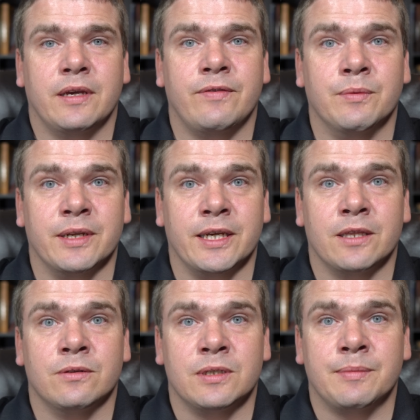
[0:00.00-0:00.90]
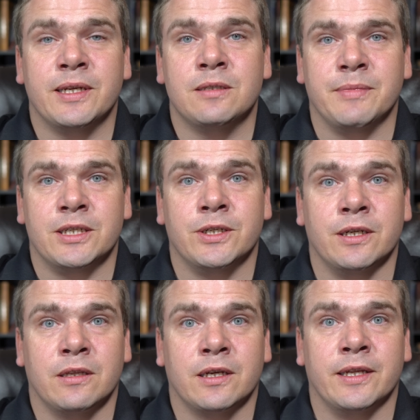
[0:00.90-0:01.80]
If you want to get those updates, make sure
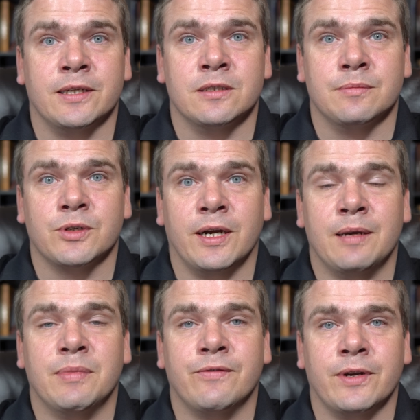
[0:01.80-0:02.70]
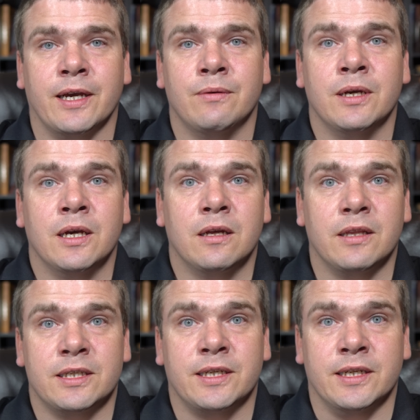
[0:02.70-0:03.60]
you click like and subscribe, but for now,
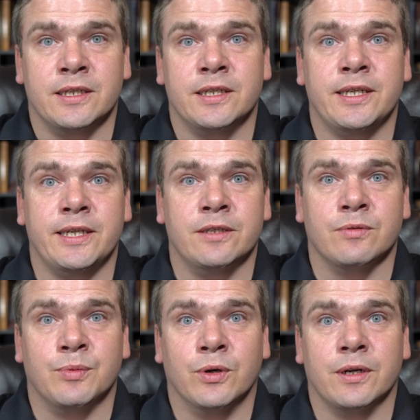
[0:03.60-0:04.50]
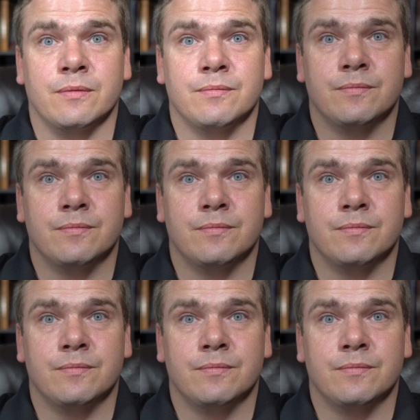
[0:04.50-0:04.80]
let's get into T D's report.